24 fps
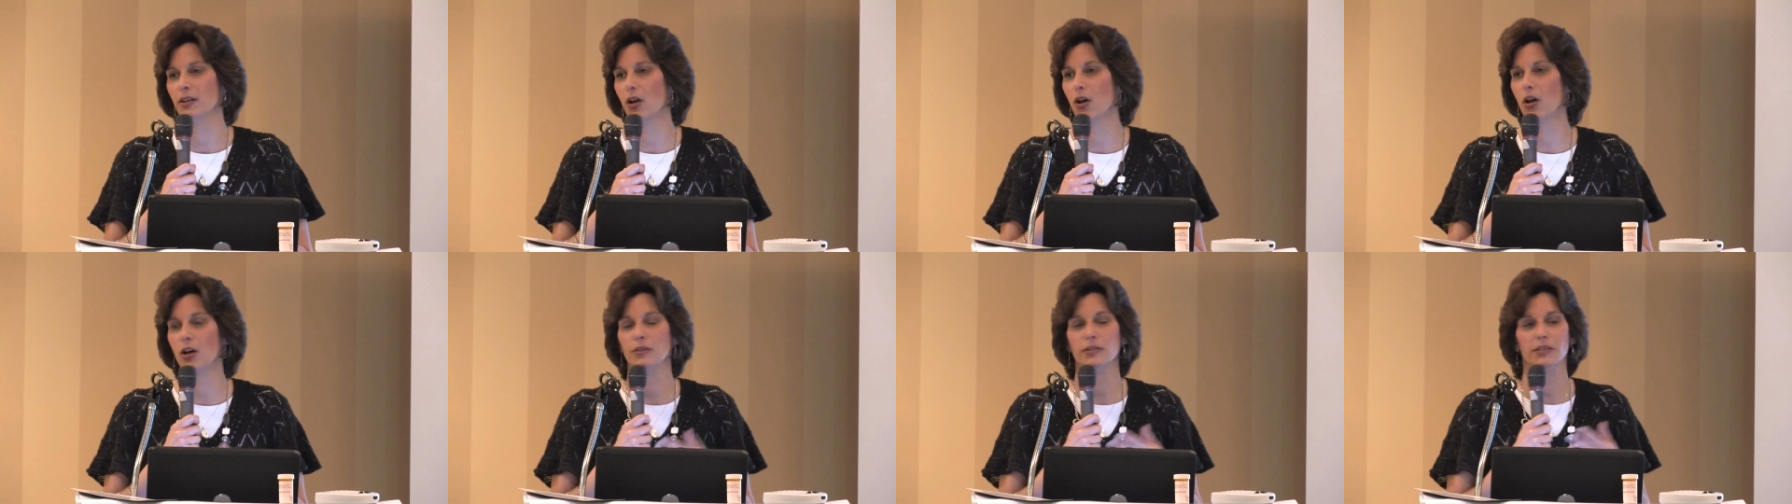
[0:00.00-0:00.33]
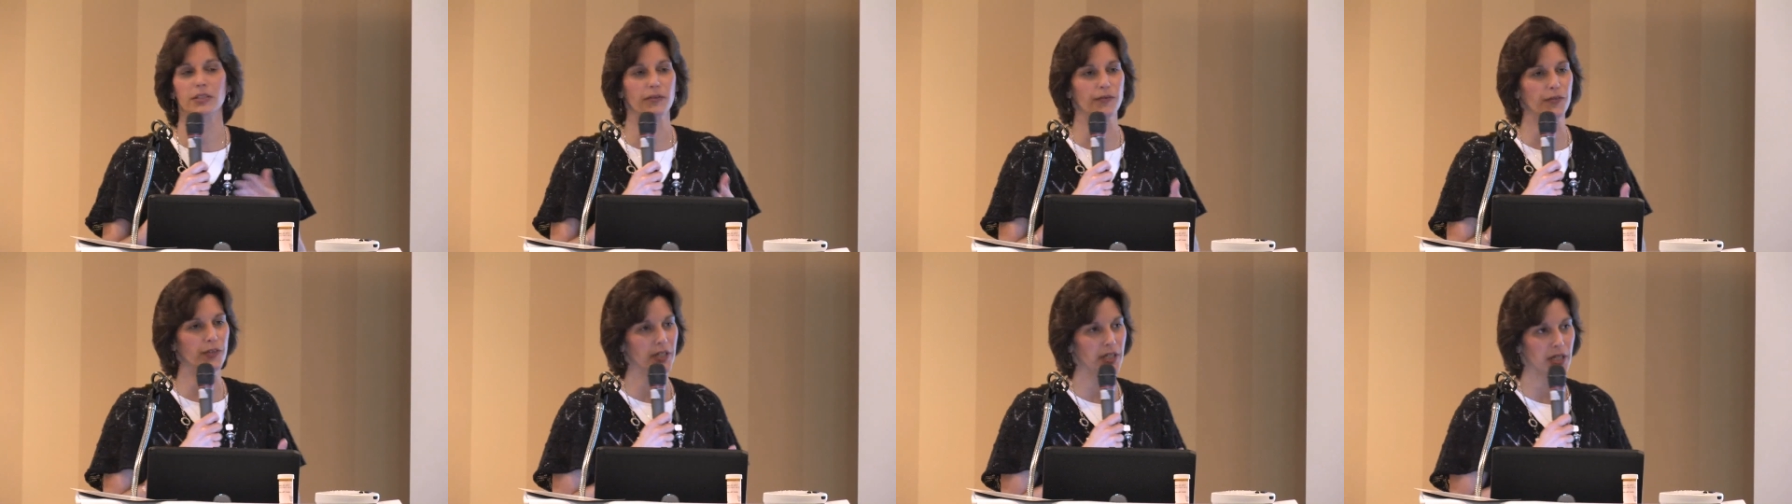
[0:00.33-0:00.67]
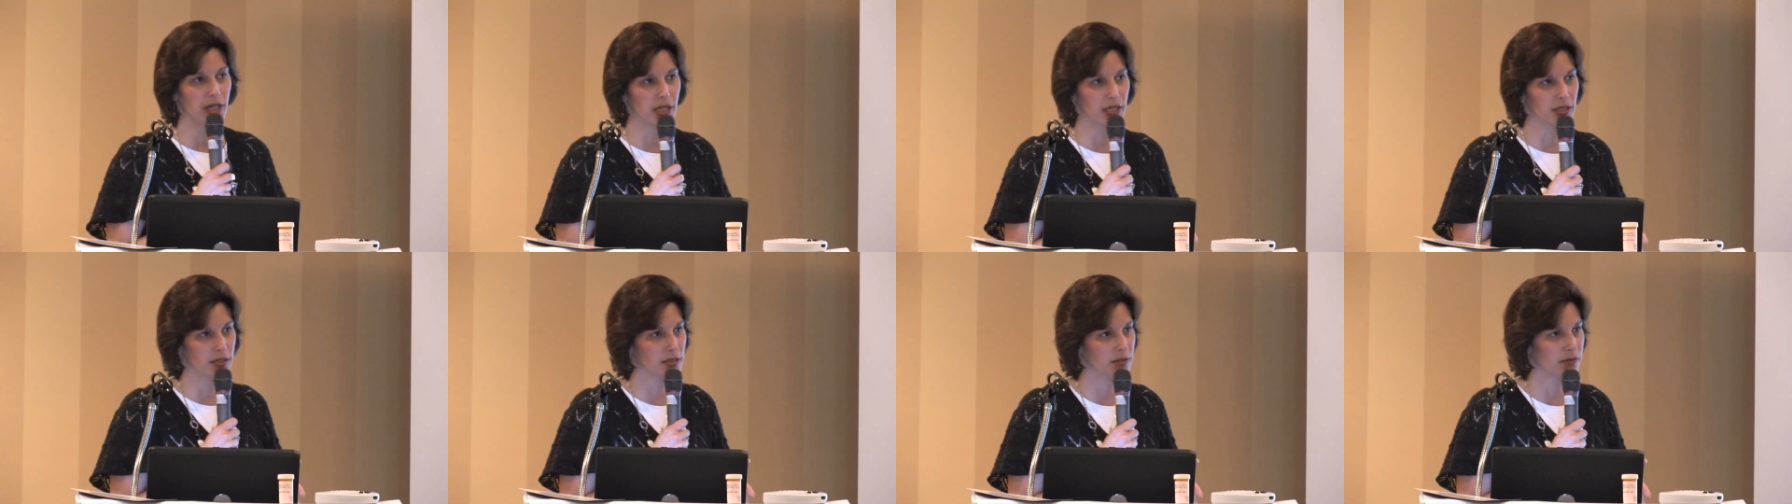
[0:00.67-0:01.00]
all different
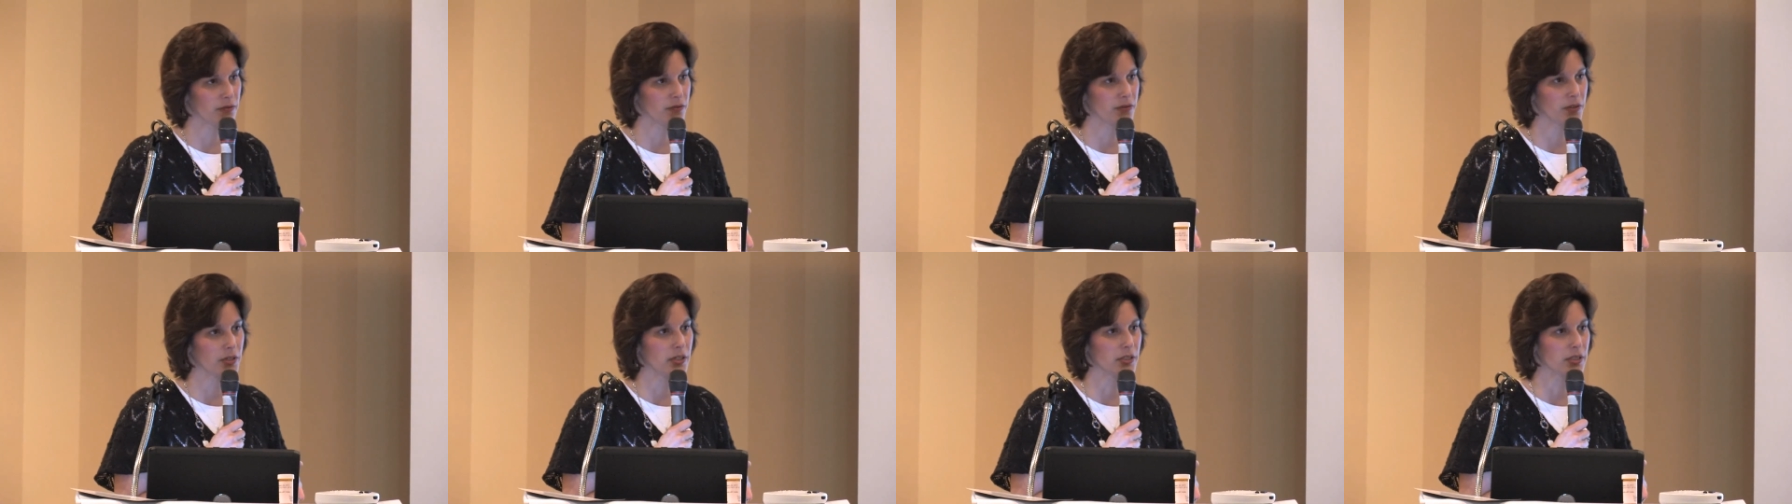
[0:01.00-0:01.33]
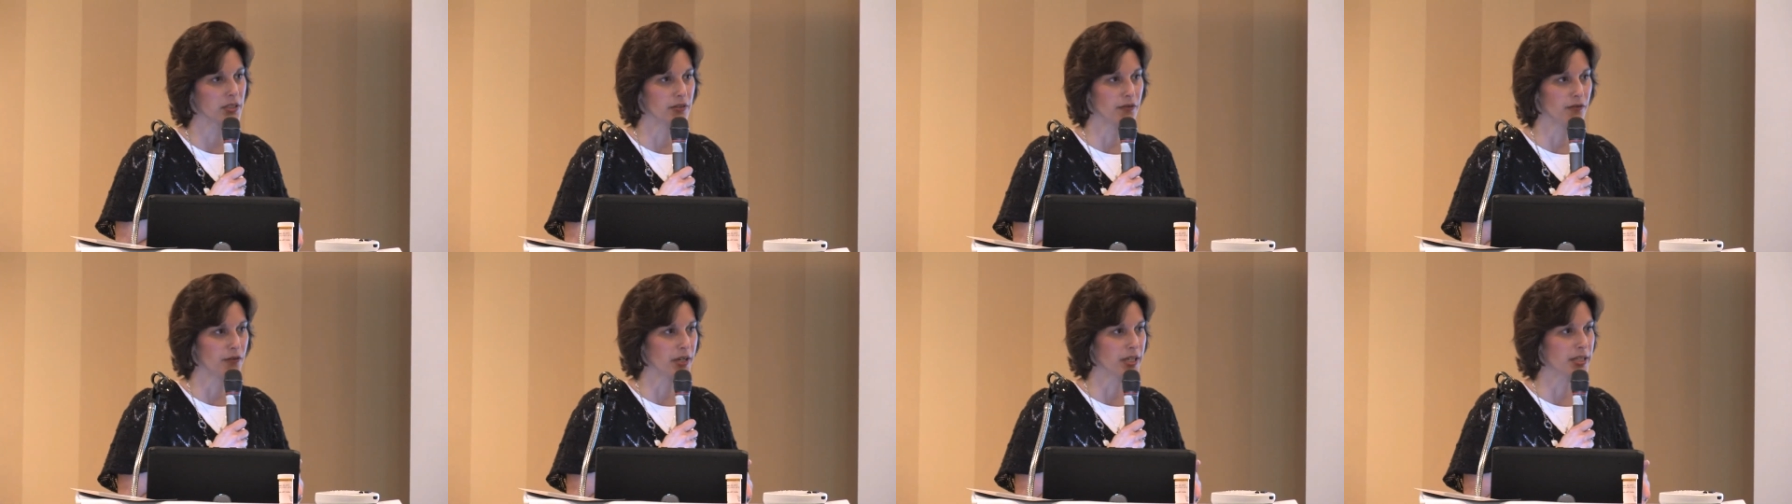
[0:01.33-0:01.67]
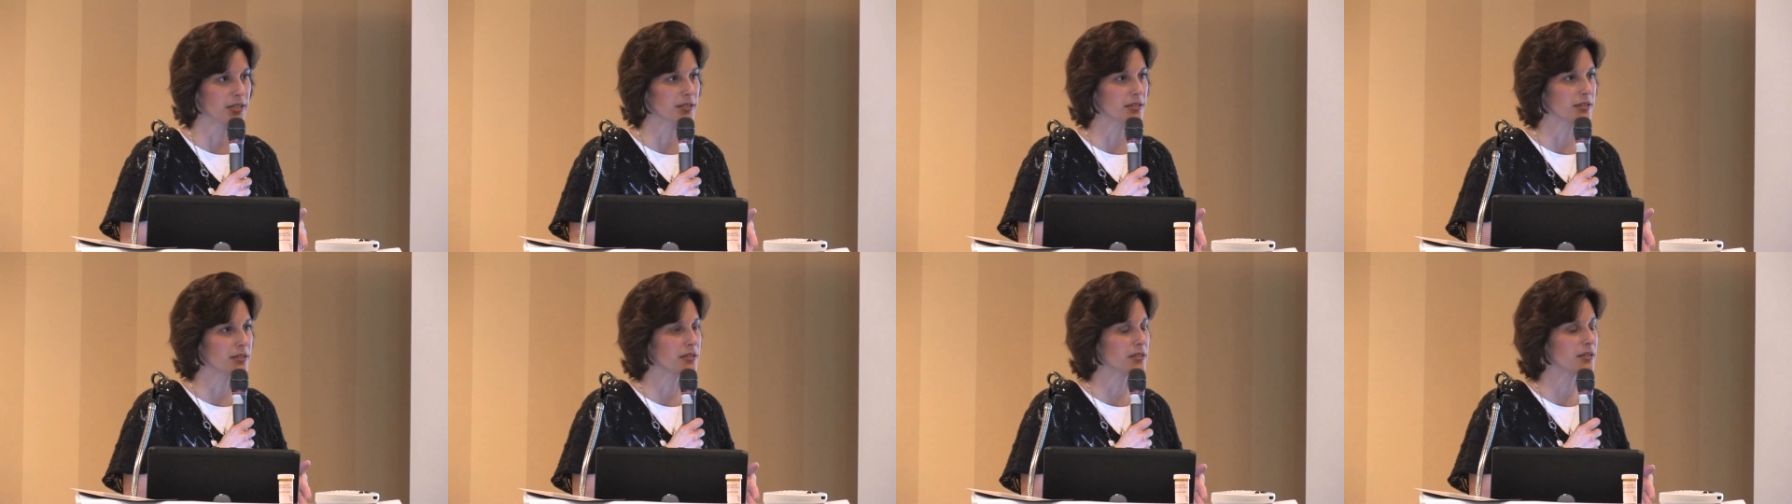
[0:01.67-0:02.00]
kinds of
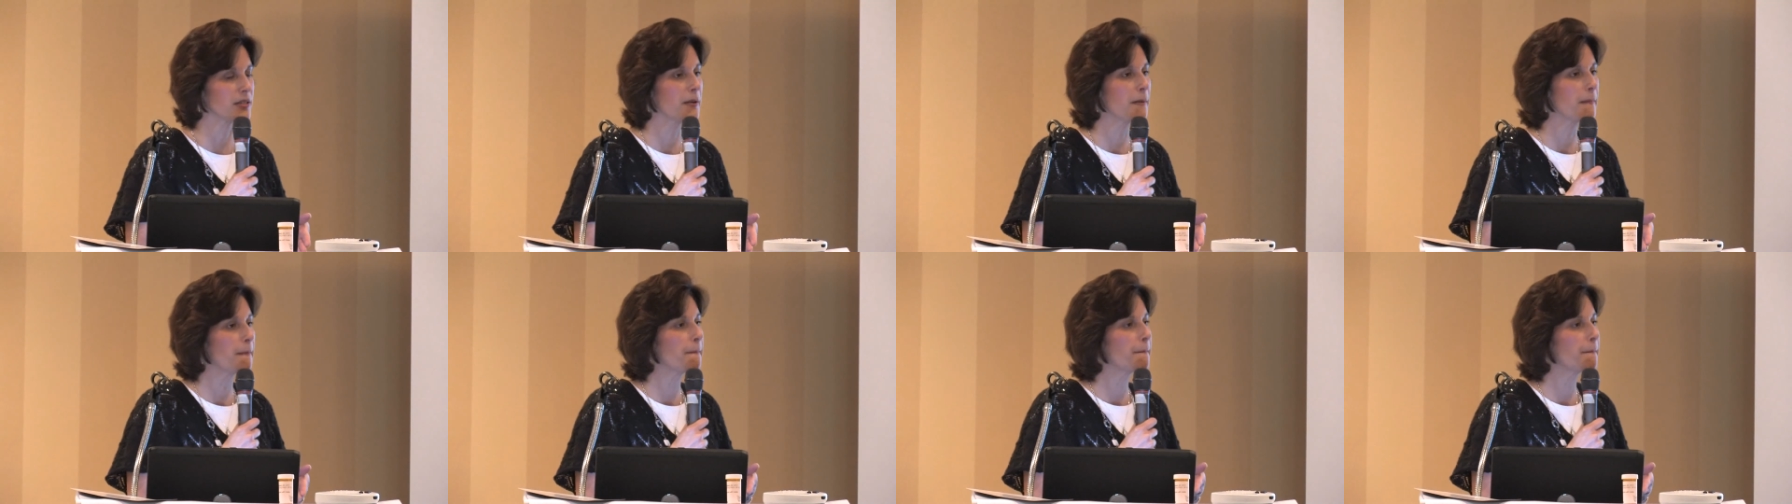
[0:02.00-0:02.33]
devices.